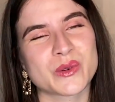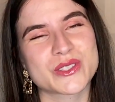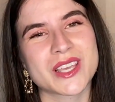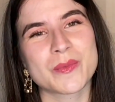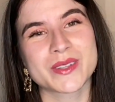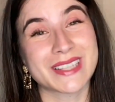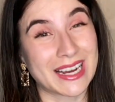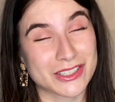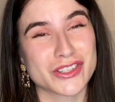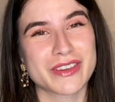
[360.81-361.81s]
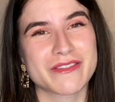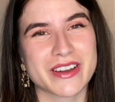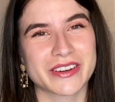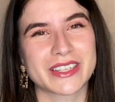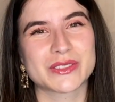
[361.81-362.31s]
team was actually
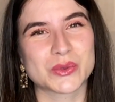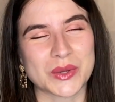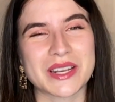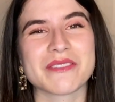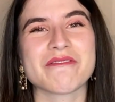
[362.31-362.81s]
very sweet and